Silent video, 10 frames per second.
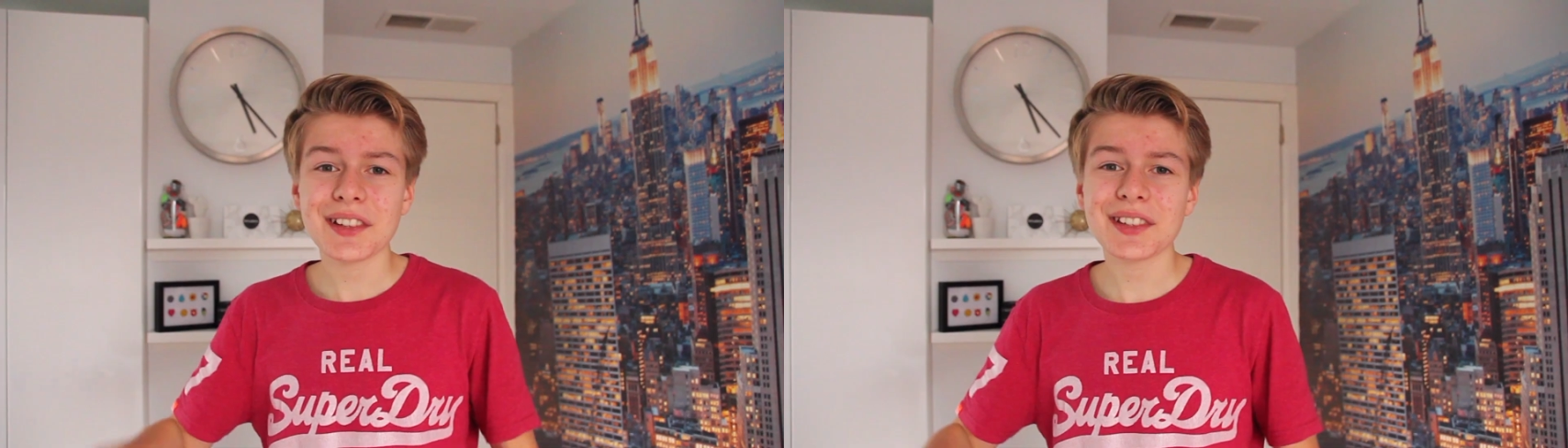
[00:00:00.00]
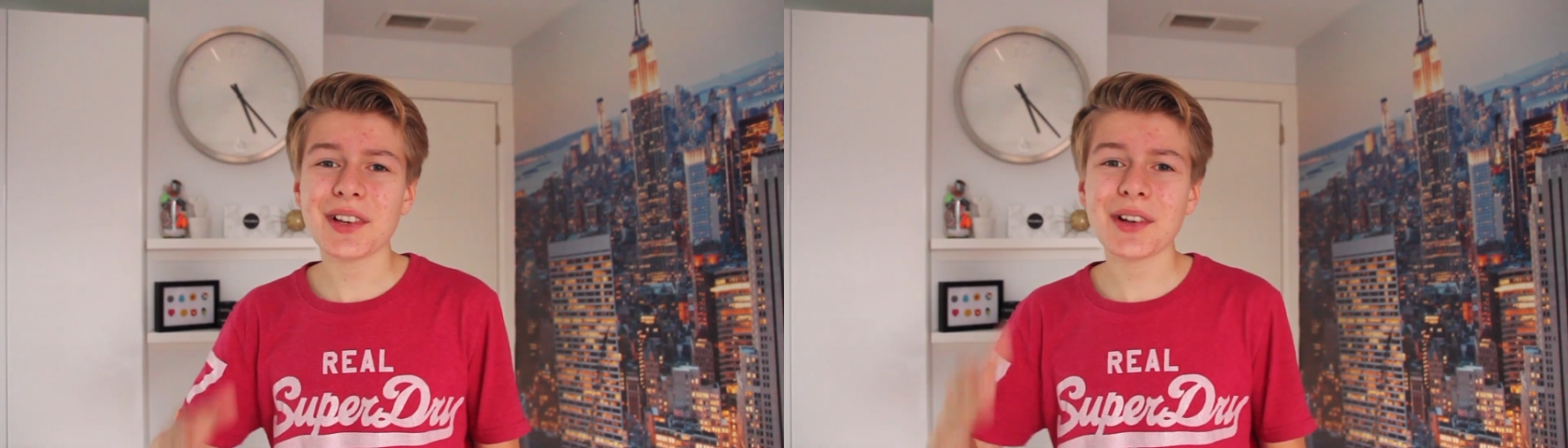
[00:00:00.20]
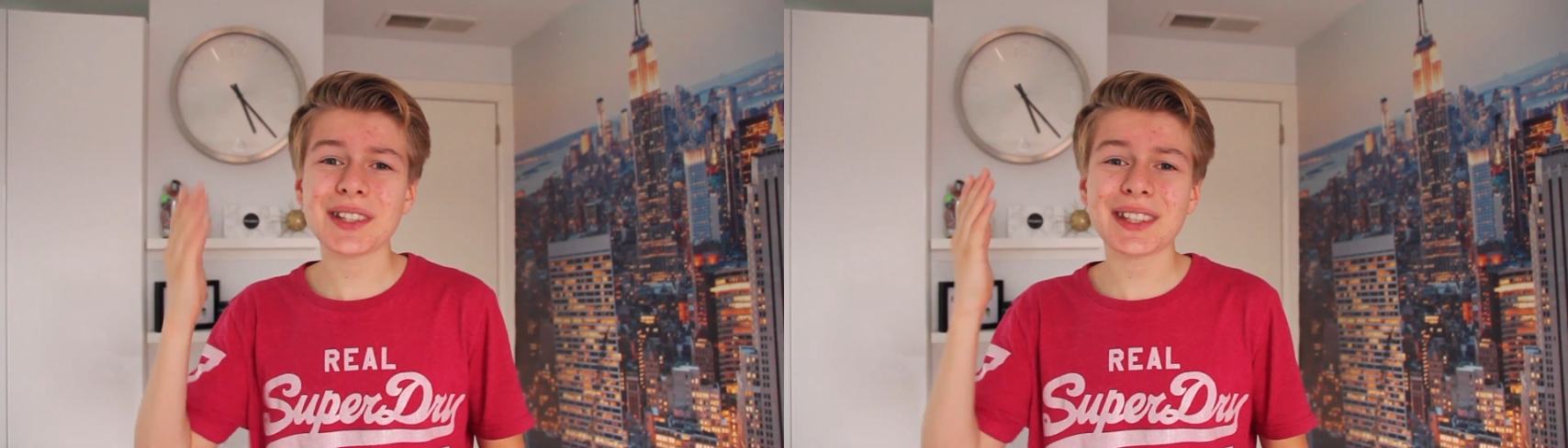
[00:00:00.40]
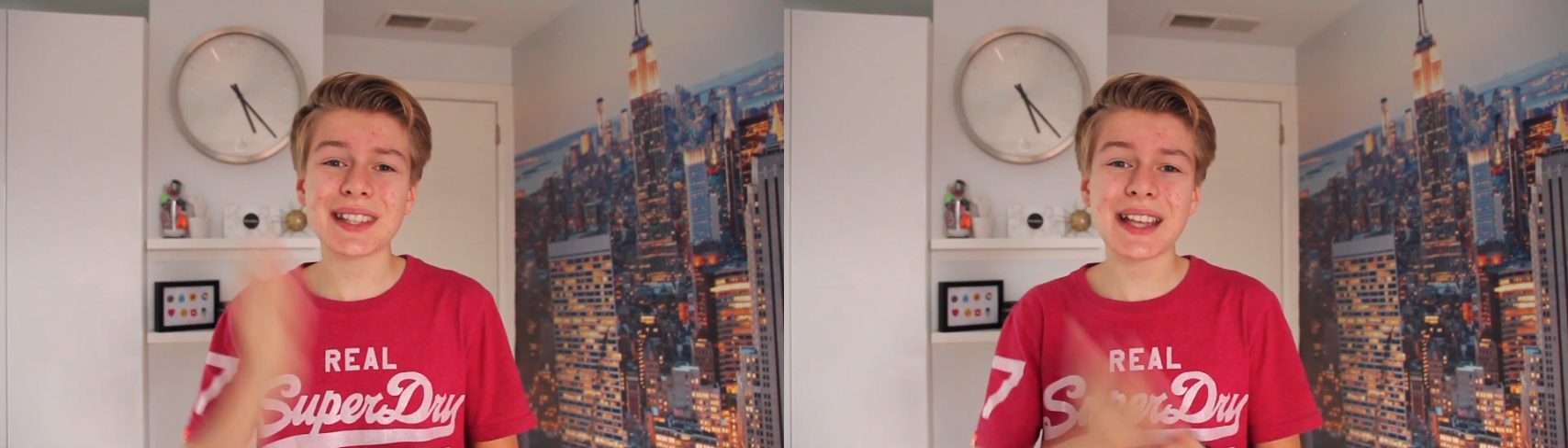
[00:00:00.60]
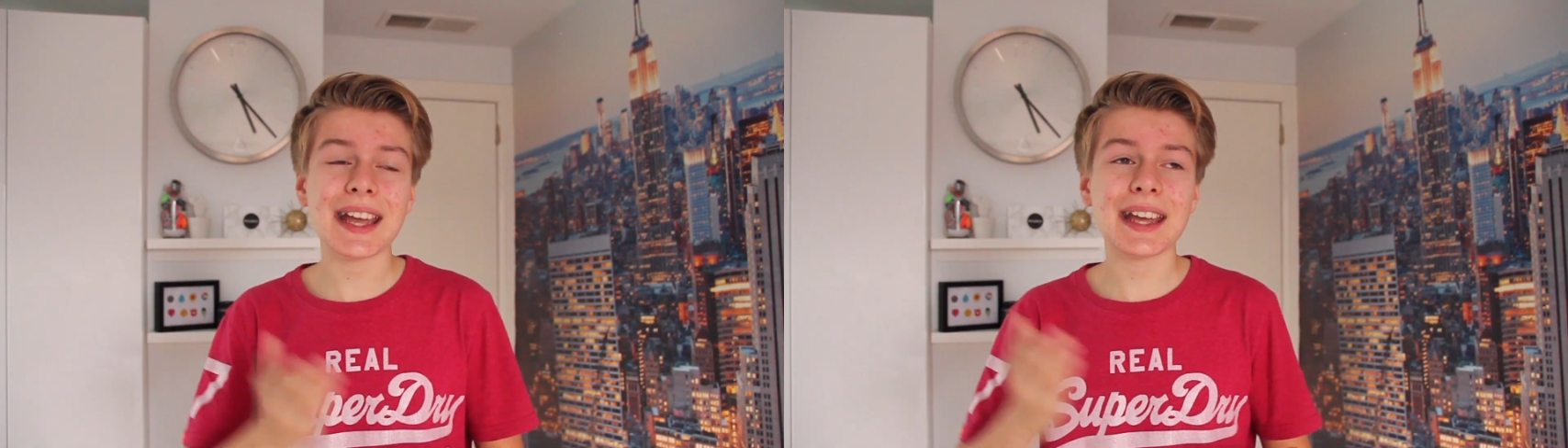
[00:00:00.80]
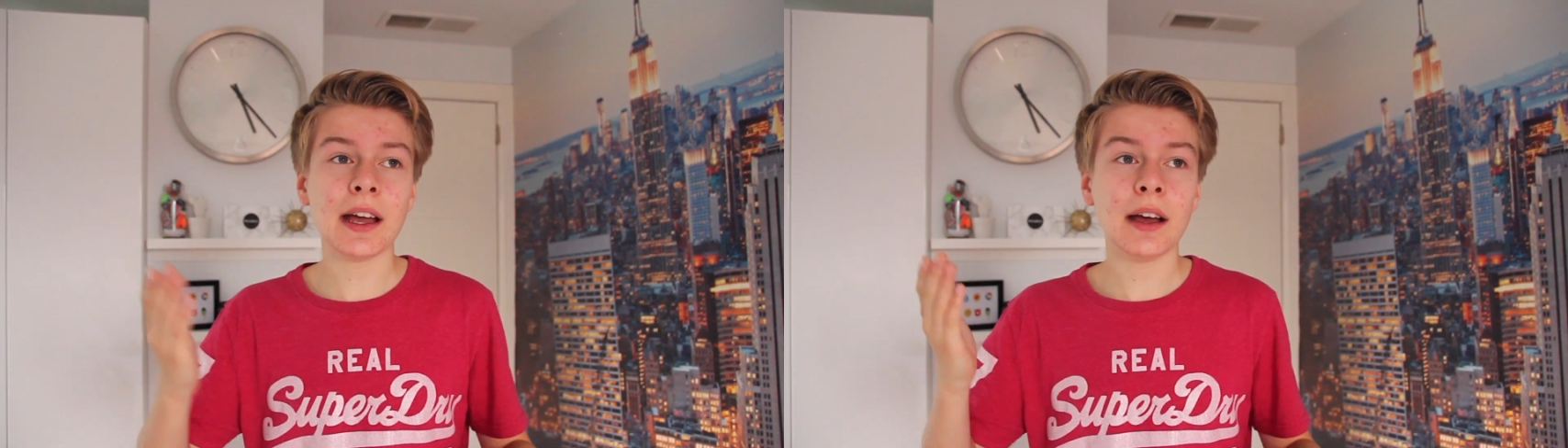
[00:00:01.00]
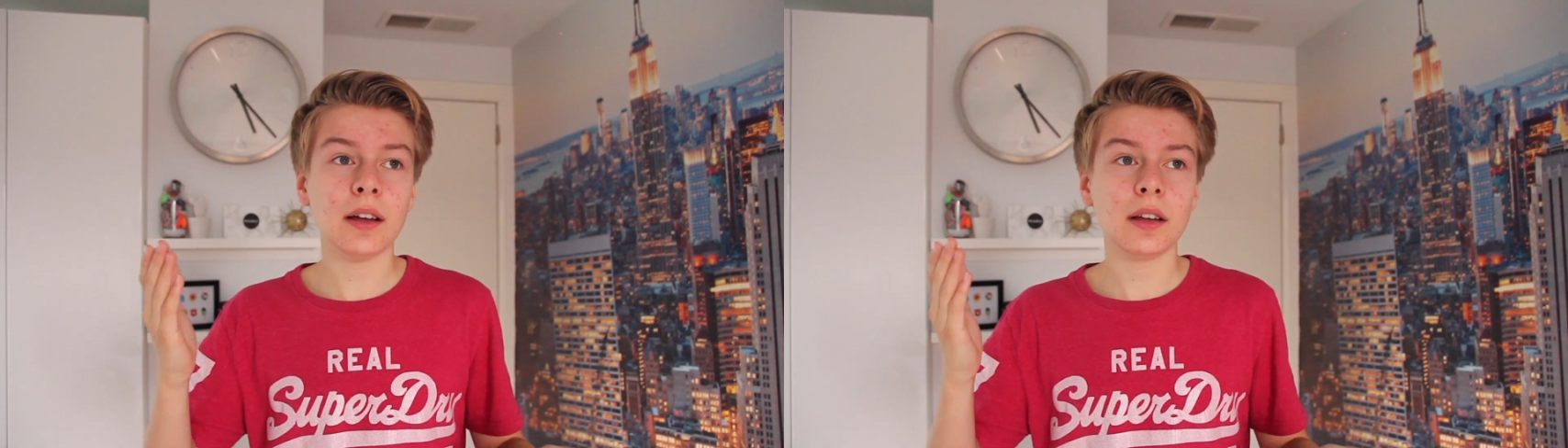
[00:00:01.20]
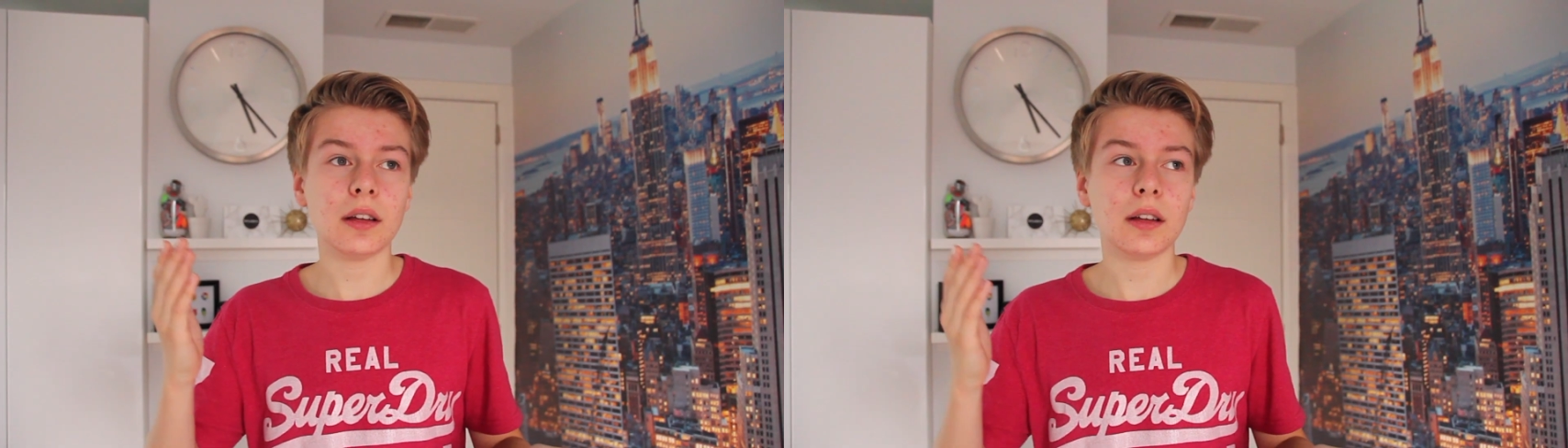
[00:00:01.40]
So stay
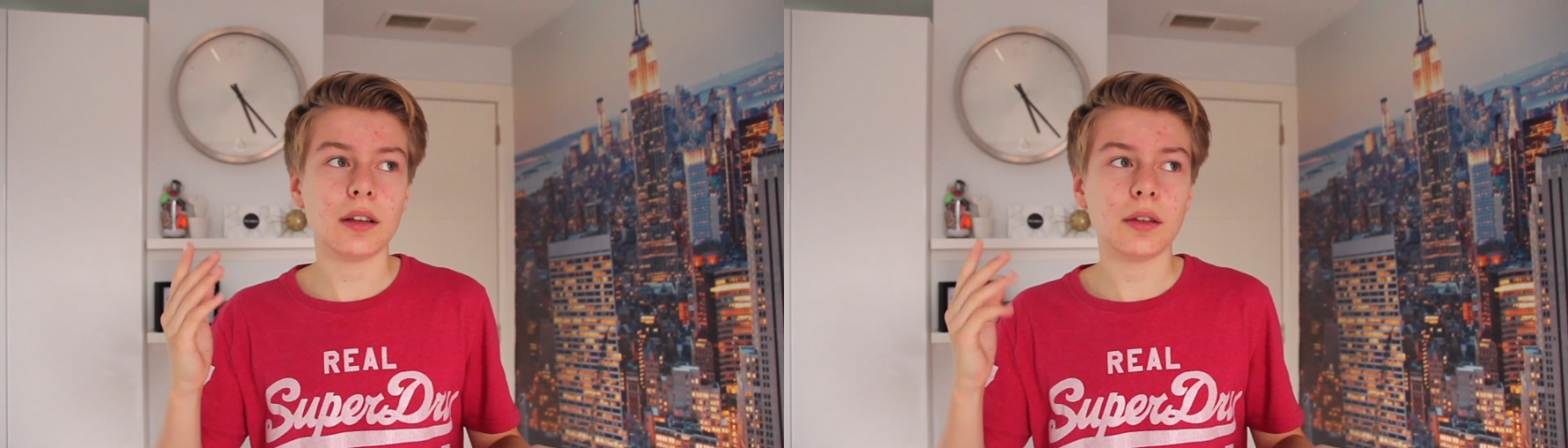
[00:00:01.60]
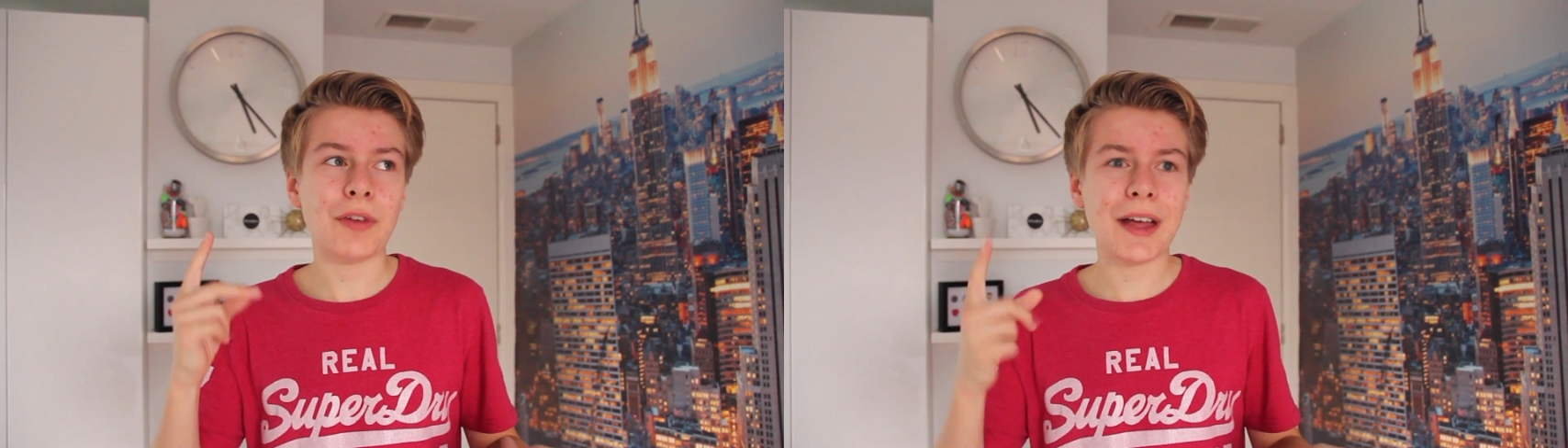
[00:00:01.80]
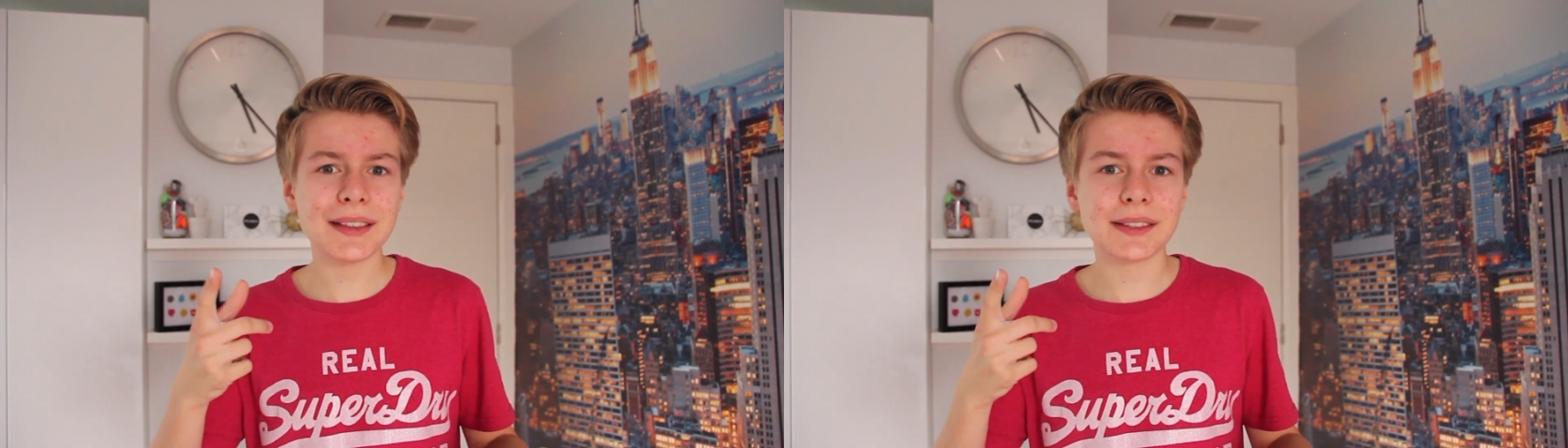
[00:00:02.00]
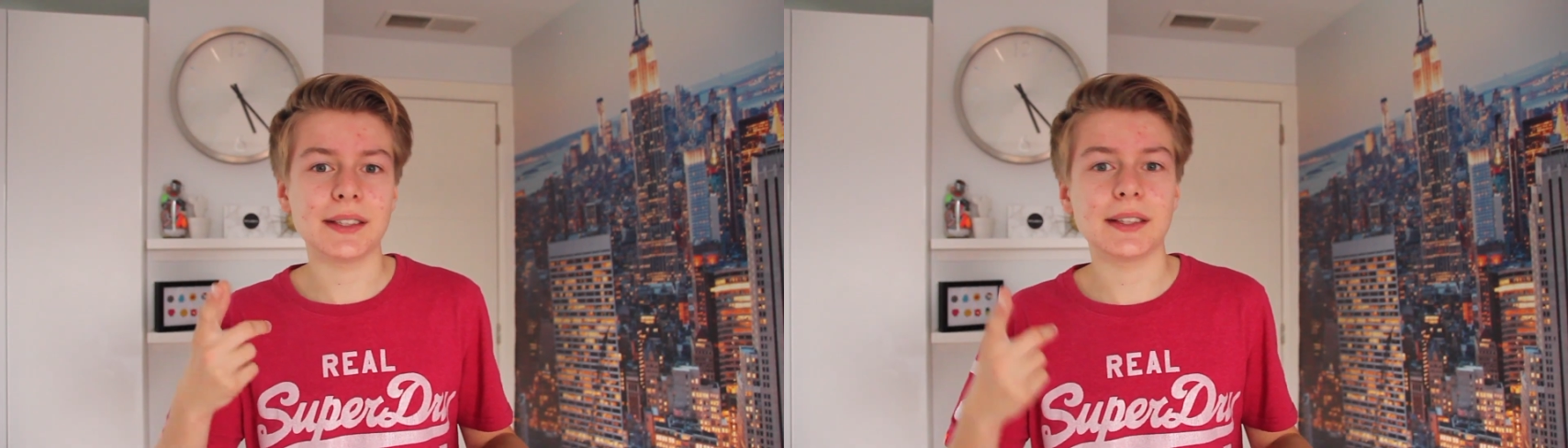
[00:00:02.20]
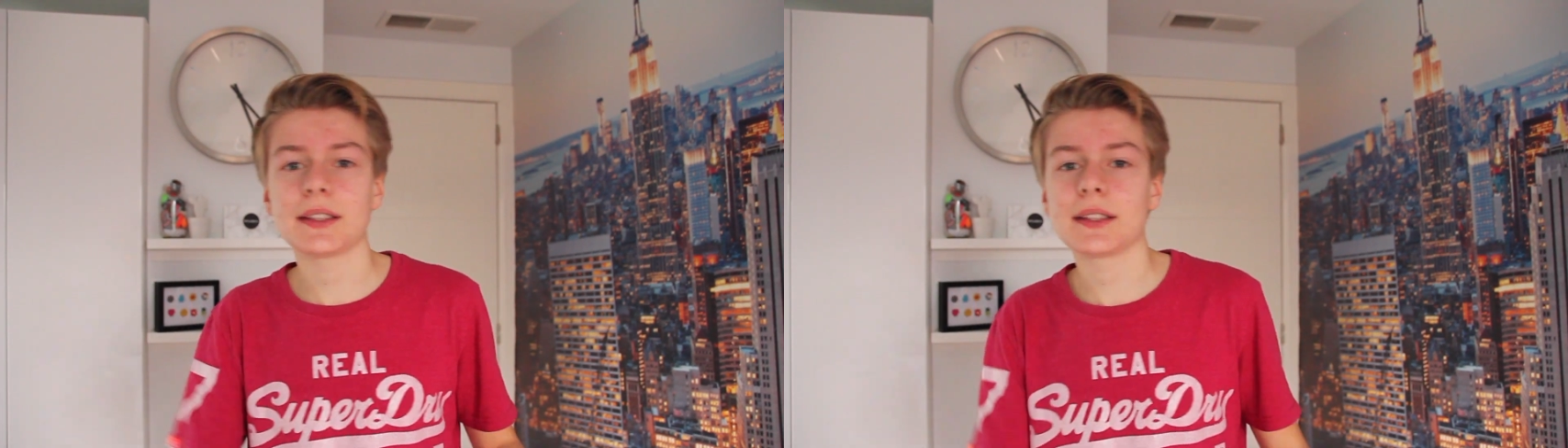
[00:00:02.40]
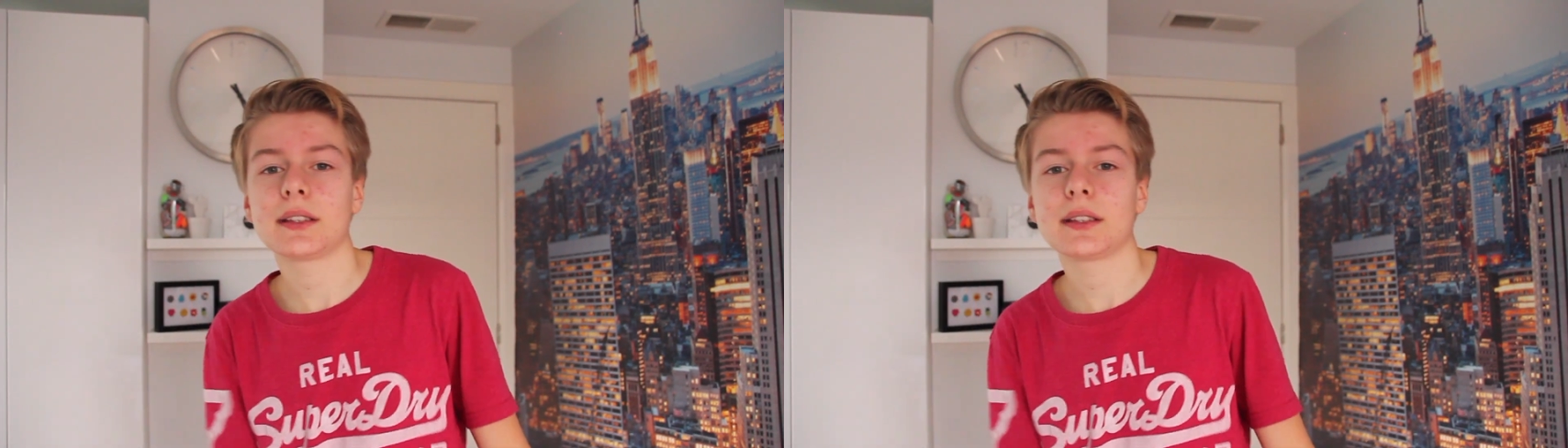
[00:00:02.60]
vented